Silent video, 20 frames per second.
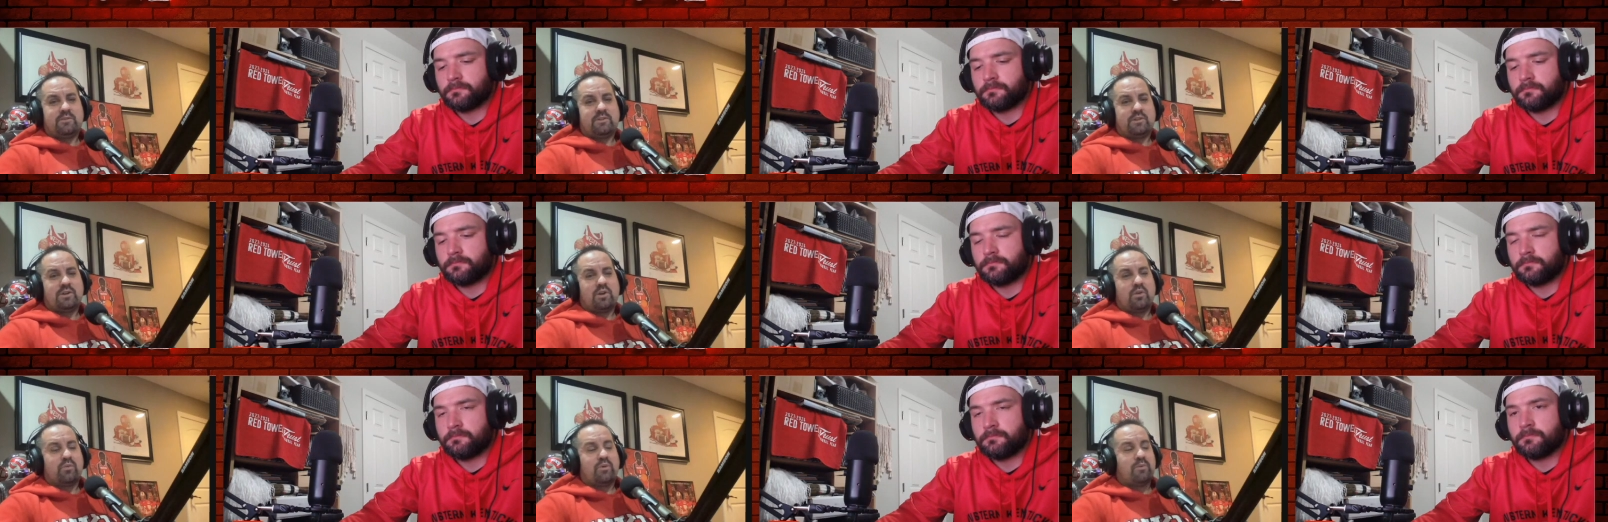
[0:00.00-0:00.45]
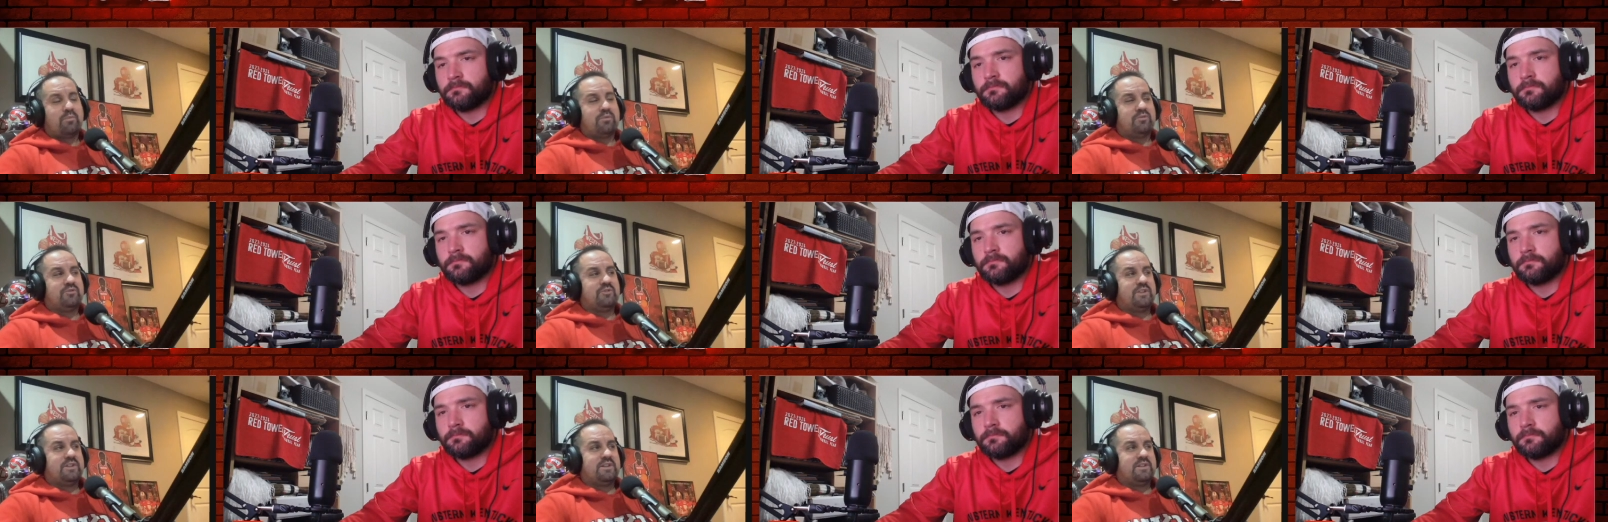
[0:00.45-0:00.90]
Speaker 1: to go
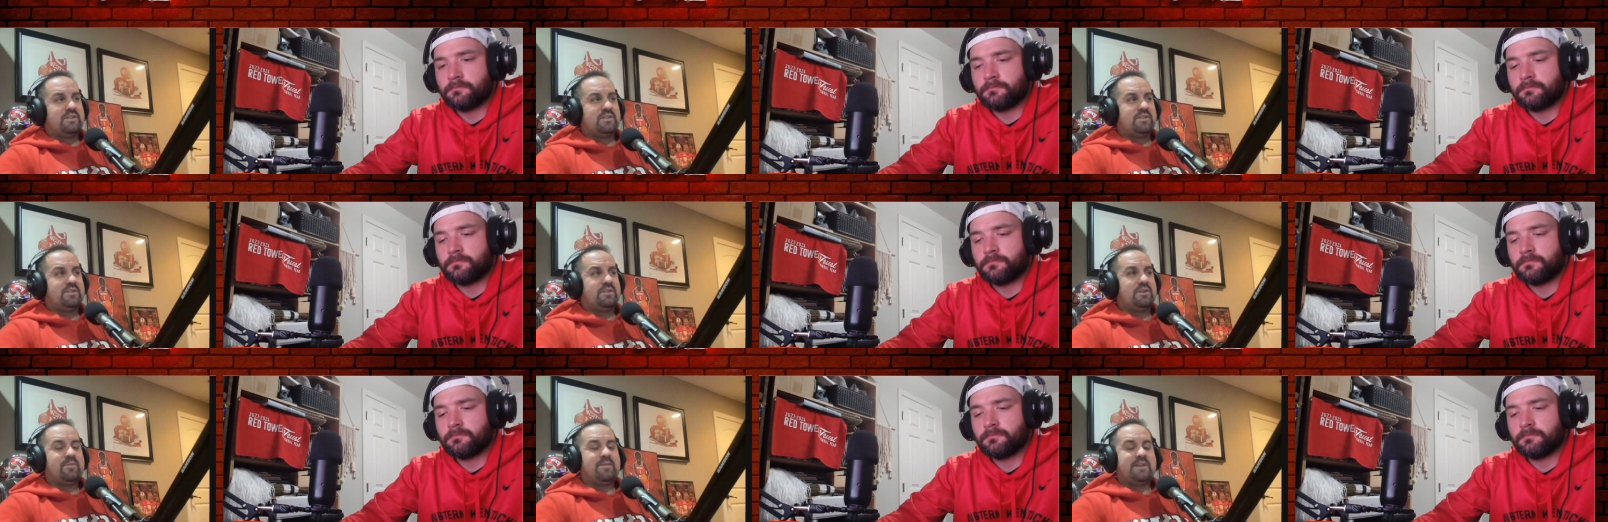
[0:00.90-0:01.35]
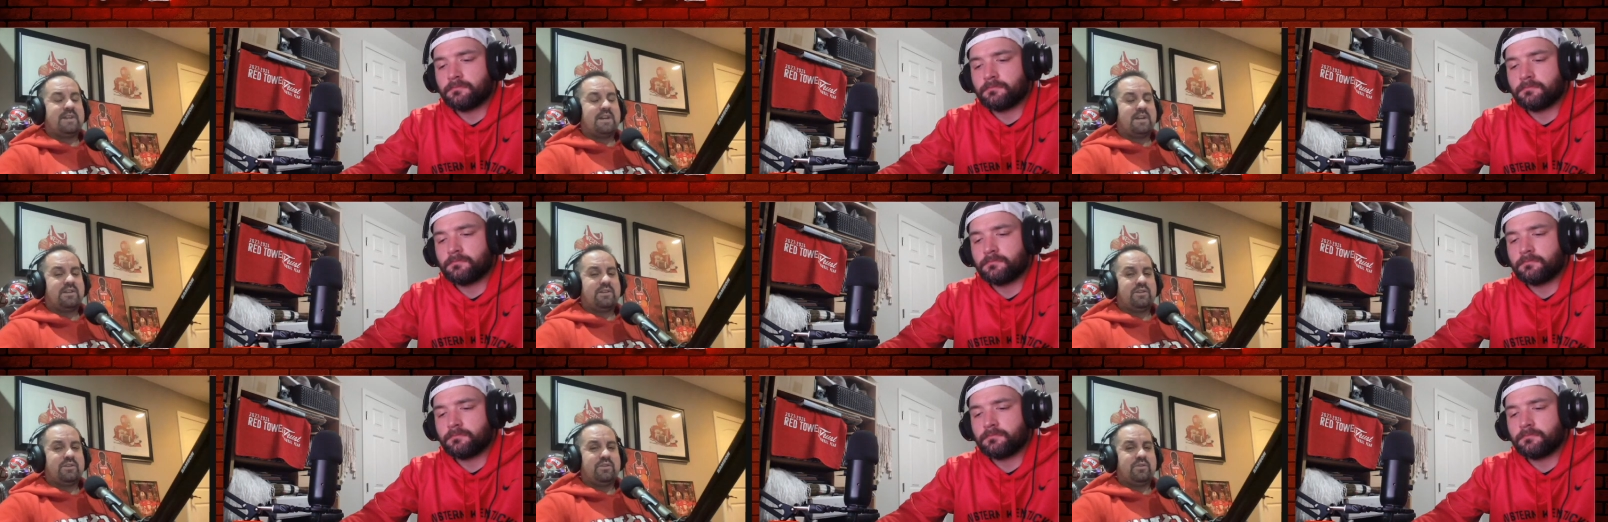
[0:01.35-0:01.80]
represent
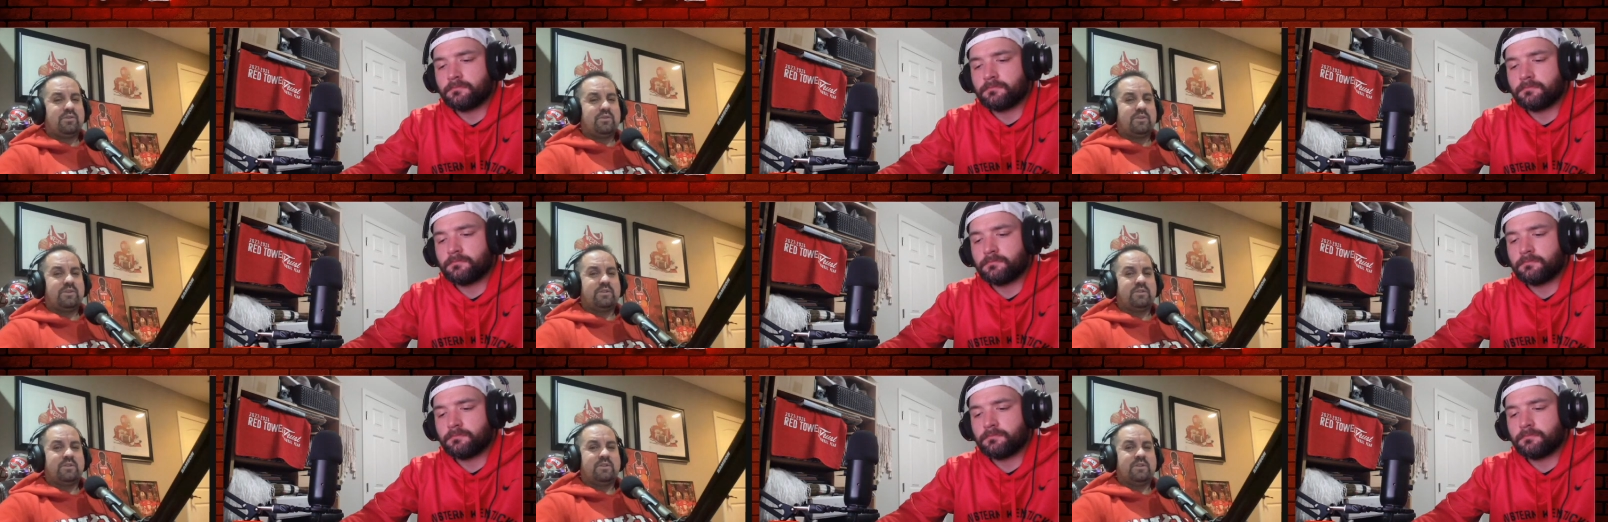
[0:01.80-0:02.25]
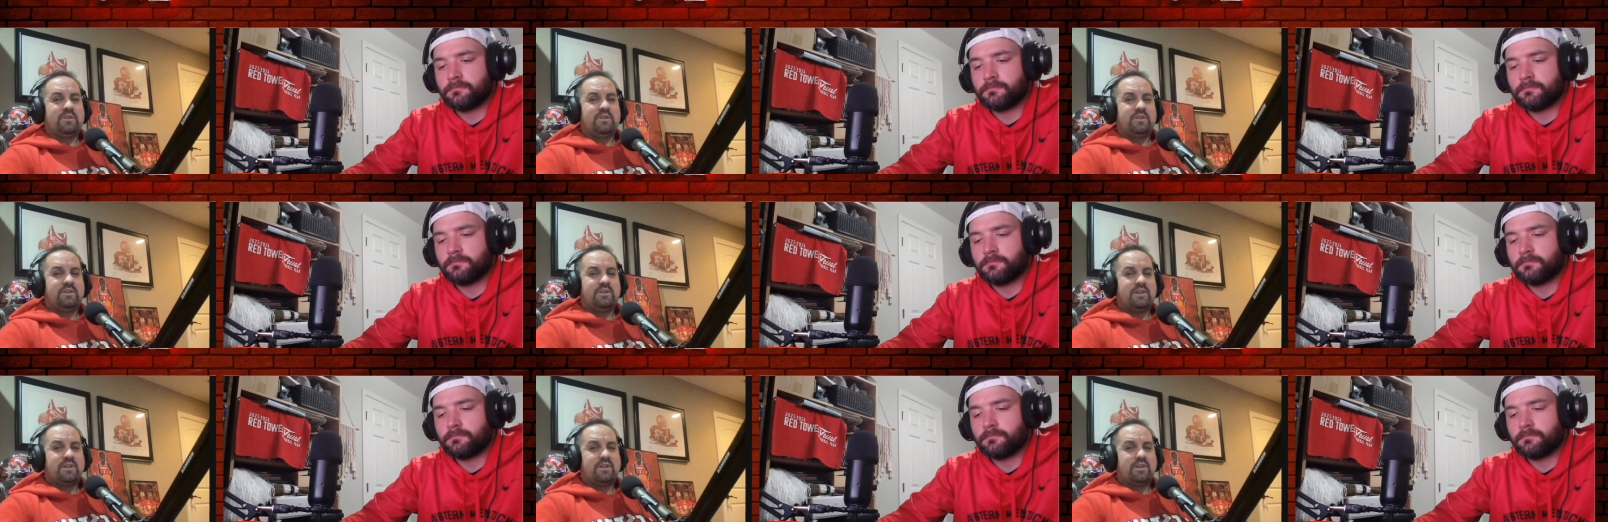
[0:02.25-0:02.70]
WKU and
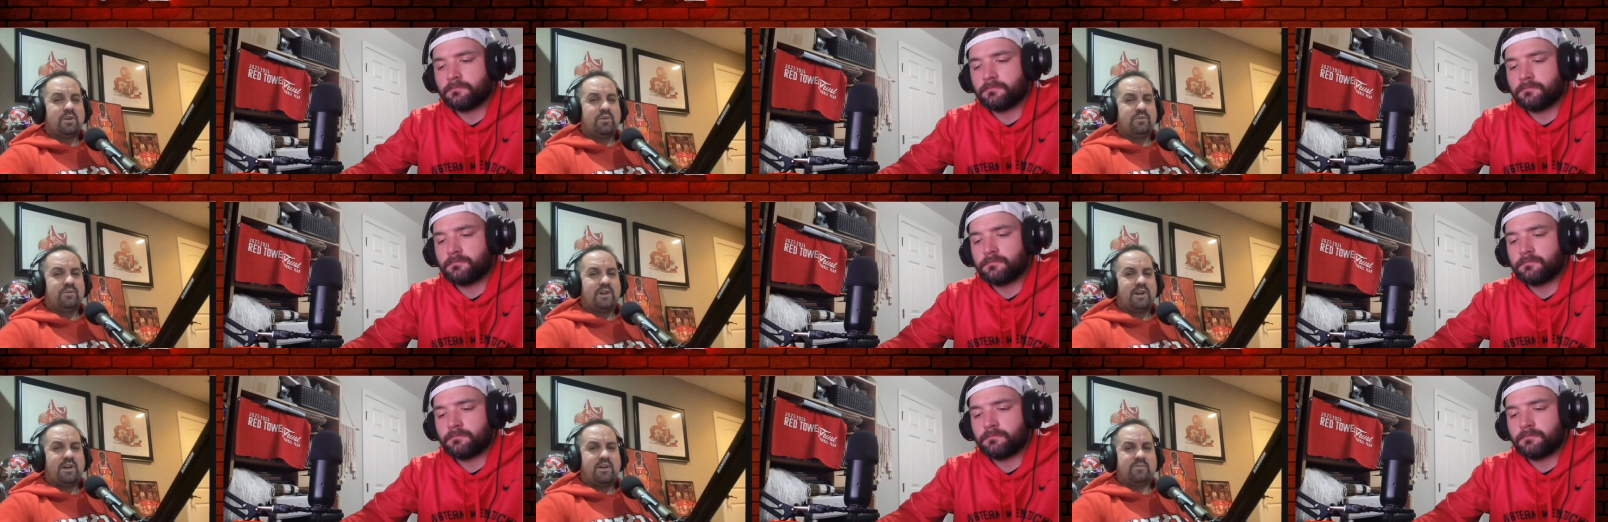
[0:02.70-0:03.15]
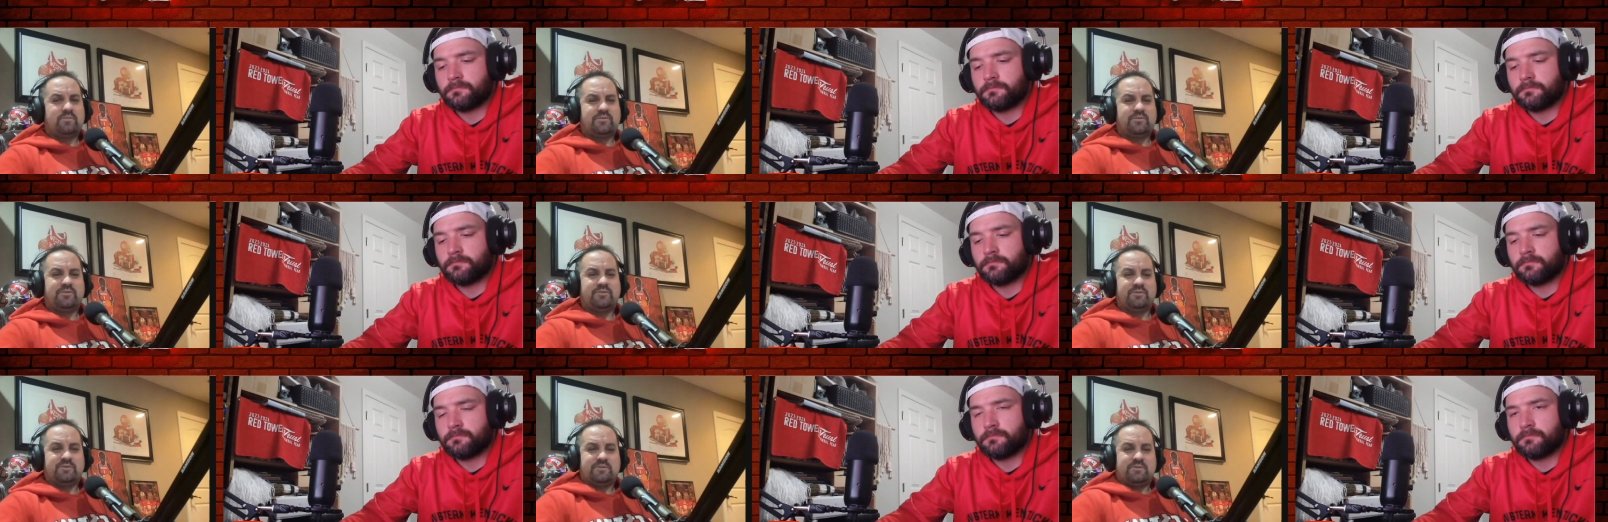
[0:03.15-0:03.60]
and go tops.